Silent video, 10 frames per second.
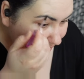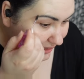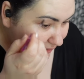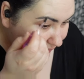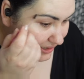
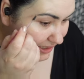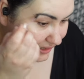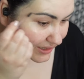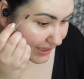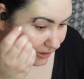And if it's
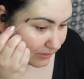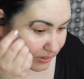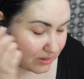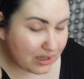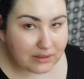not
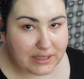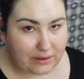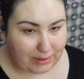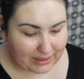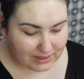terrible, I'll
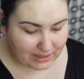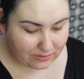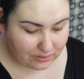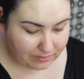take Rex out.